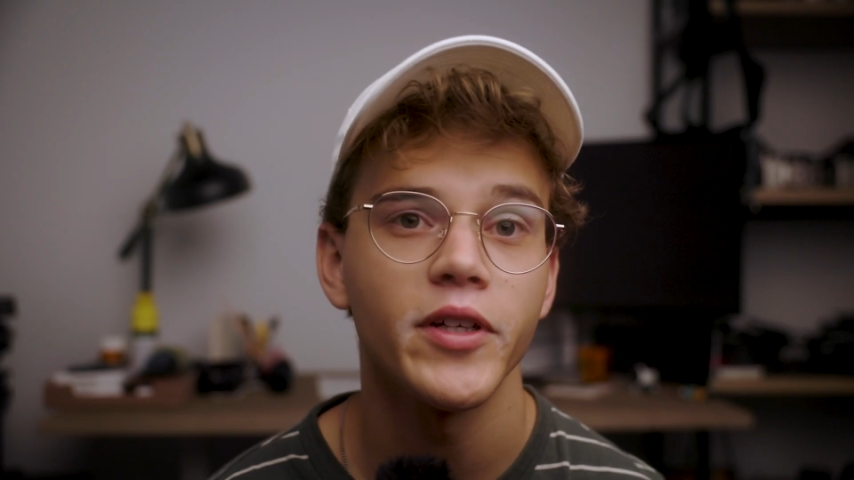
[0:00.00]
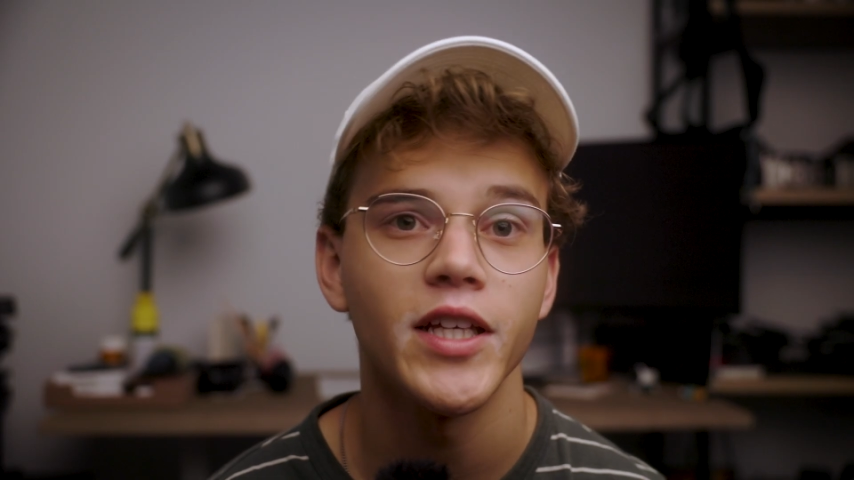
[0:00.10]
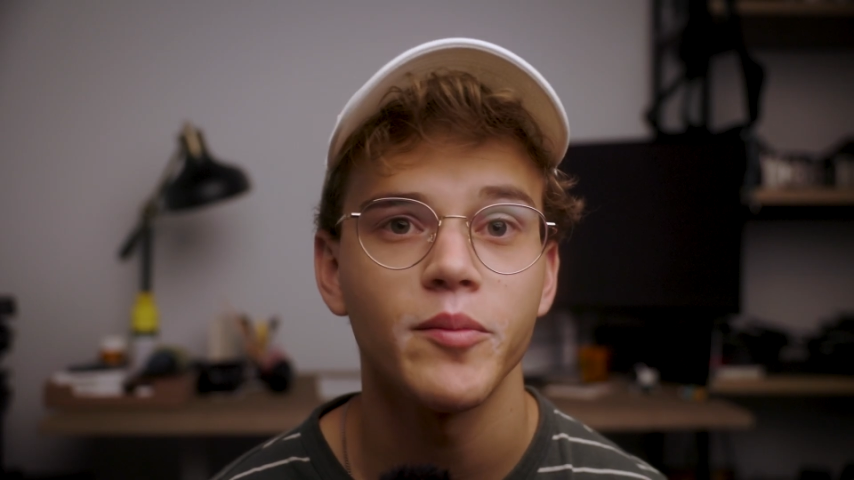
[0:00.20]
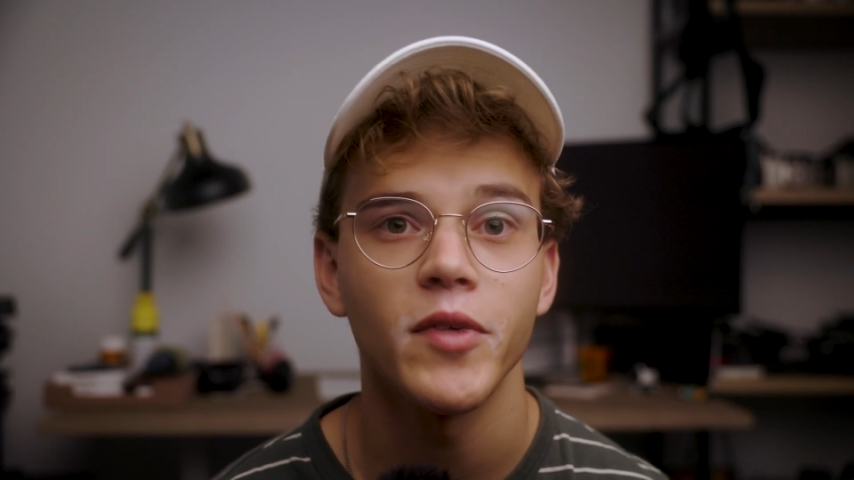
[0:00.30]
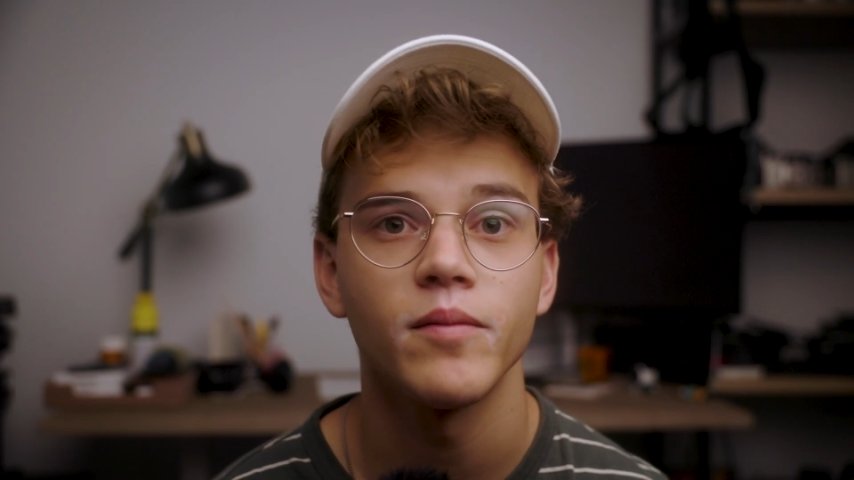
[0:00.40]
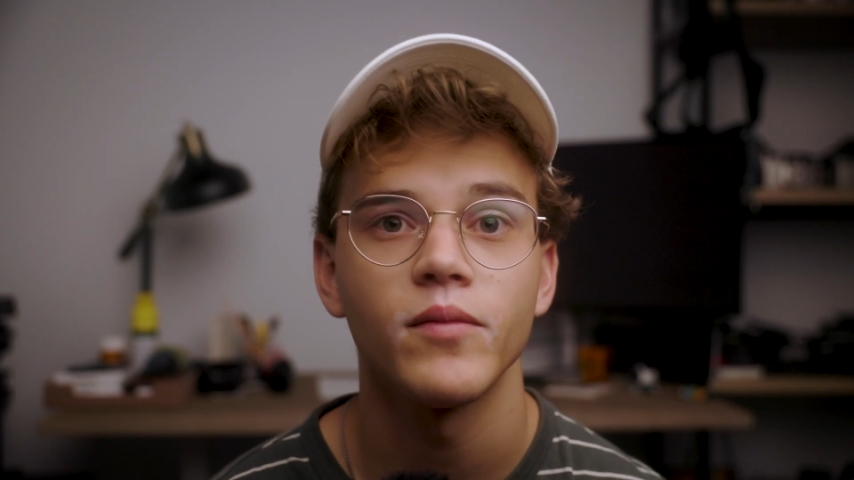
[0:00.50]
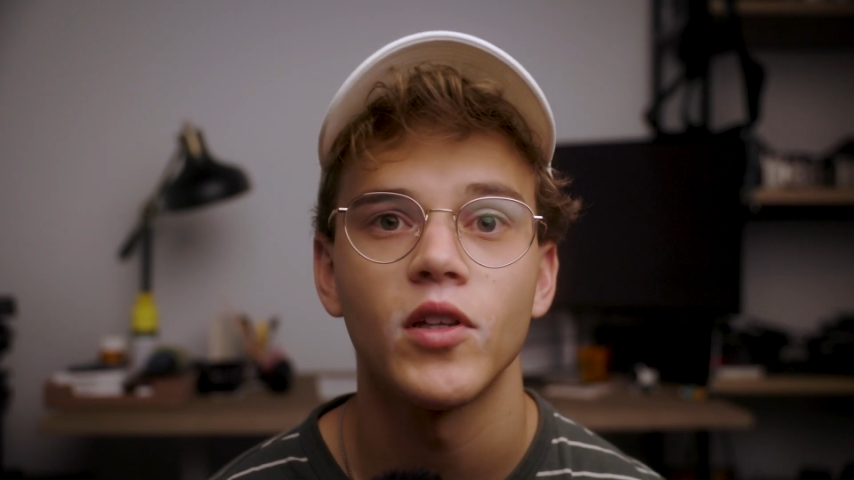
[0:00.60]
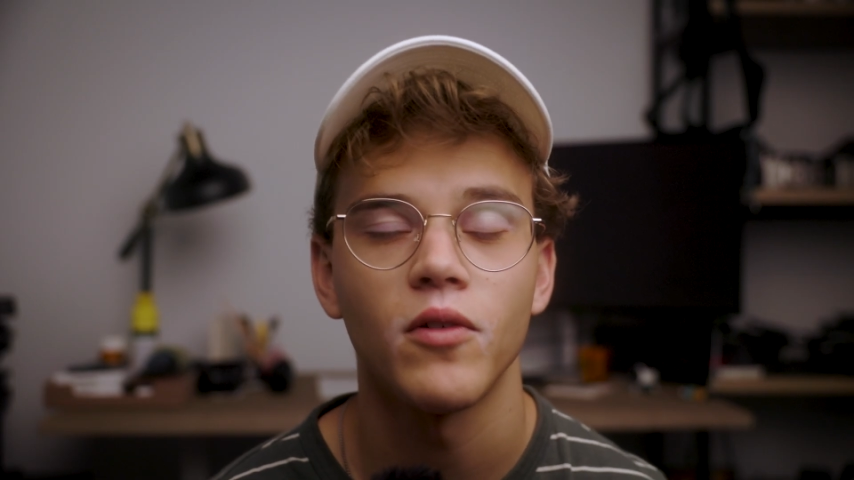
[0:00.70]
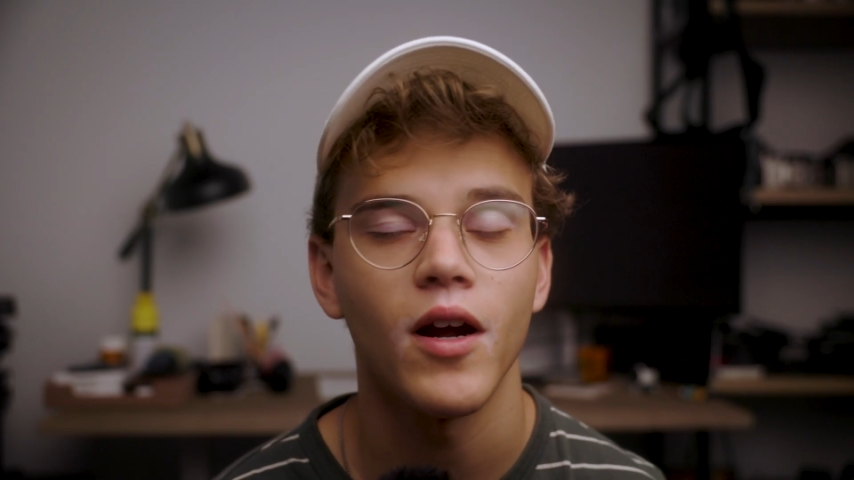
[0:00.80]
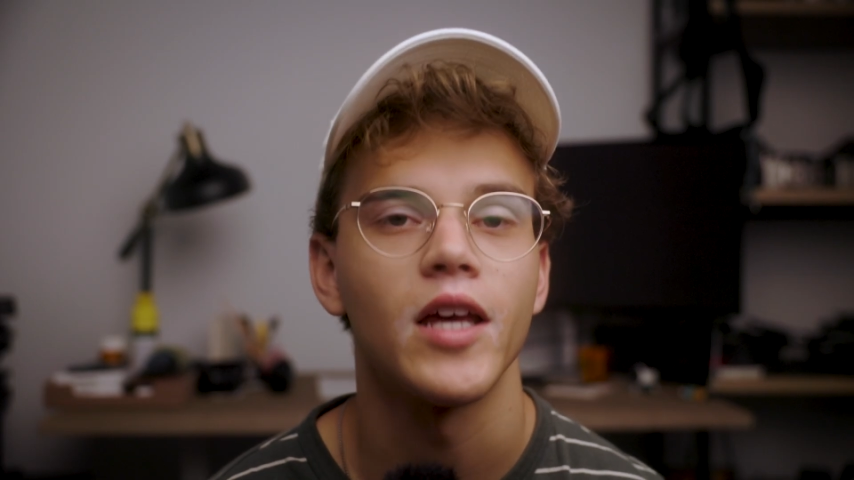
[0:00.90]
camera, the
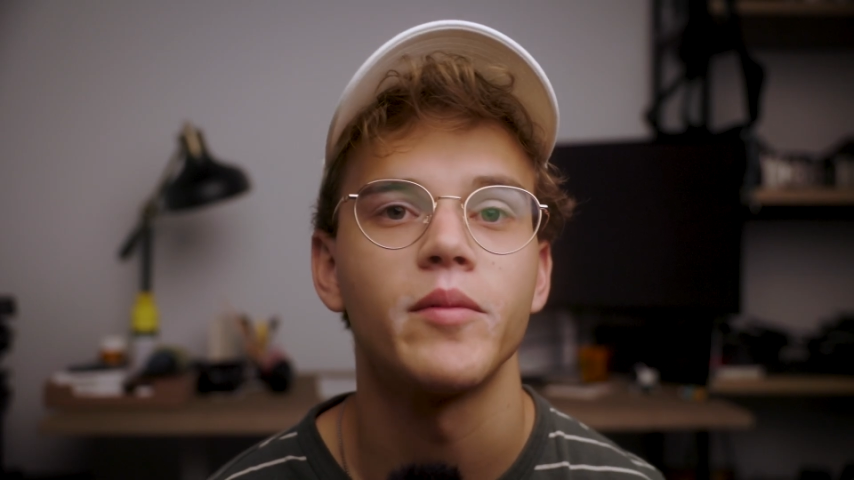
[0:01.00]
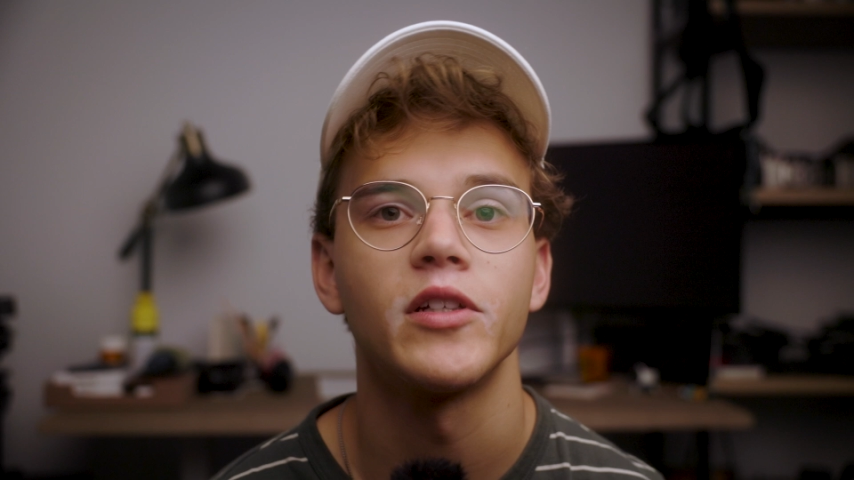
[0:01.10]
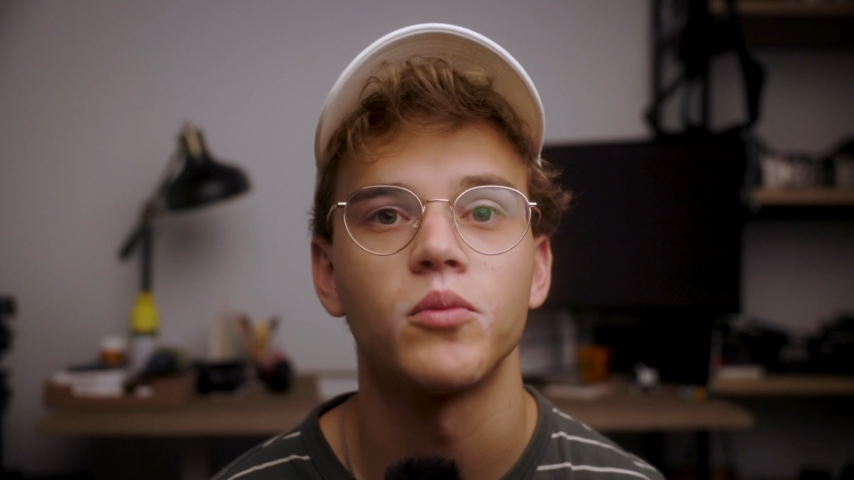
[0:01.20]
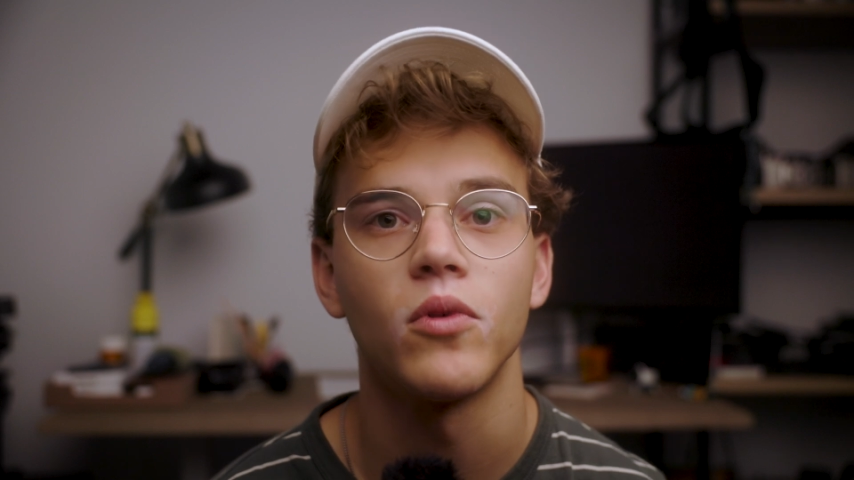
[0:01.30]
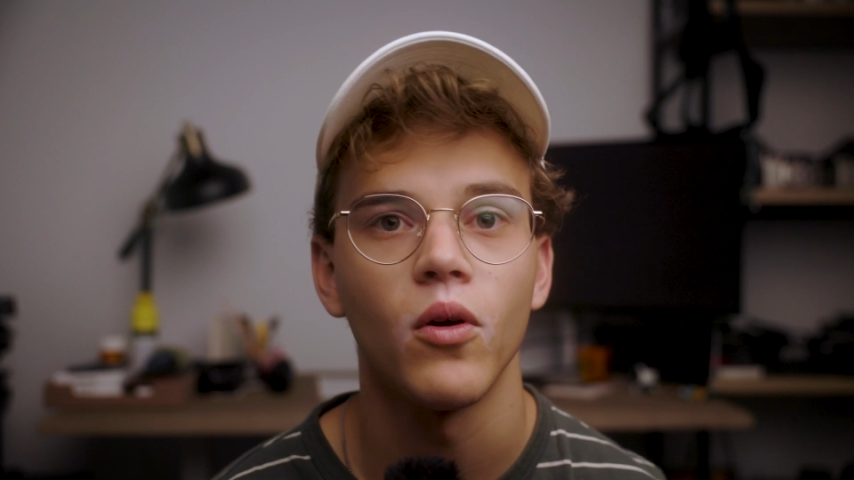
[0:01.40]
RAW image will